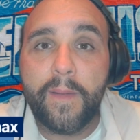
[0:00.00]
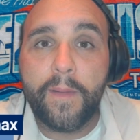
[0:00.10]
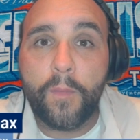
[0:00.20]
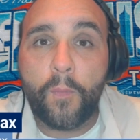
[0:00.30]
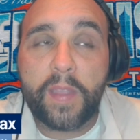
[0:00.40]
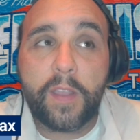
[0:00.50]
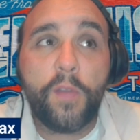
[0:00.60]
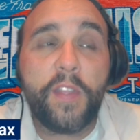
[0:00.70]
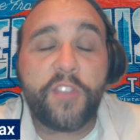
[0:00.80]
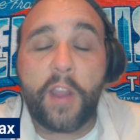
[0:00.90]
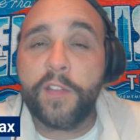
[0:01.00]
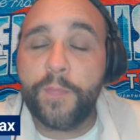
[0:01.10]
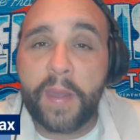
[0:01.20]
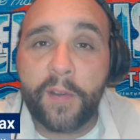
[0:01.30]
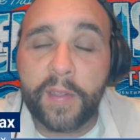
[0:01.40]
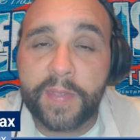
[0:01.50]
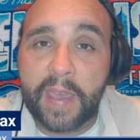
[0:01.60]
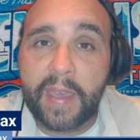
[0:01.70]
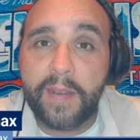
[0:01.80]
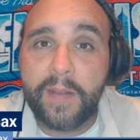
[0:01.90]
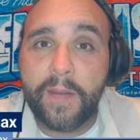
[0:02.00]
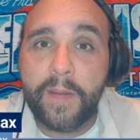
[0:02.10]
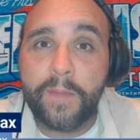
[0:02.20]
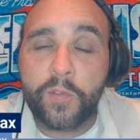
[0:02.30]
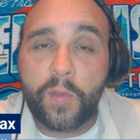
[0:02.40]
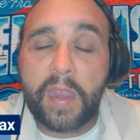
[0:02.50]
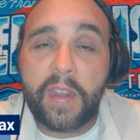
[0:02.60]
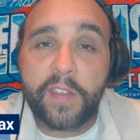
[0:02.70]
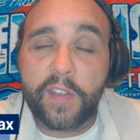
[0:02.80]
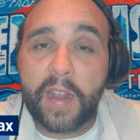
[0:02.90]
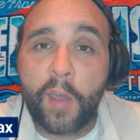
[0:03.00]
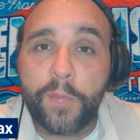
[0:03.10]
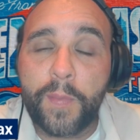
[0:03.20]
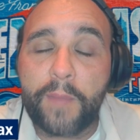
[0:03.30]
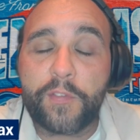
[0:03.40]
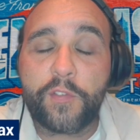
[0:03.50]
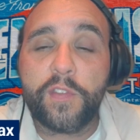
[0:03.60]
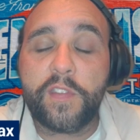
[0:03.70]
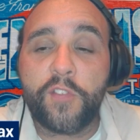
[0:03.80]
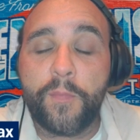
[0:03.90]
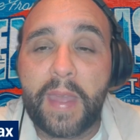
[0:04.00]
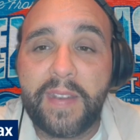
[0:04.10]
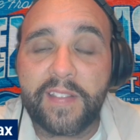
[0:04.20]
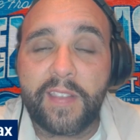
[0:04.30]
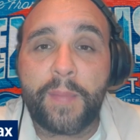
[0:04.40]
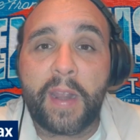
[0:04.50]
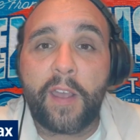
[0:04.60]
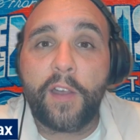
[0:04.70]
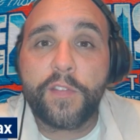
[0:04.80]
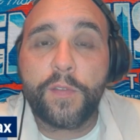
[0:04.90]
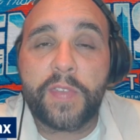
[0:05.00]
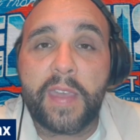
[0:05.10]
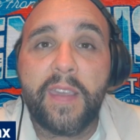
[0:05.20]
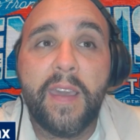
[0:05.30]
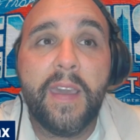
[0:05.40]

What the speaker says: We know that Jaren's better at that. So Edey is going to help the Memphis Grizzlies tremendously, but I also think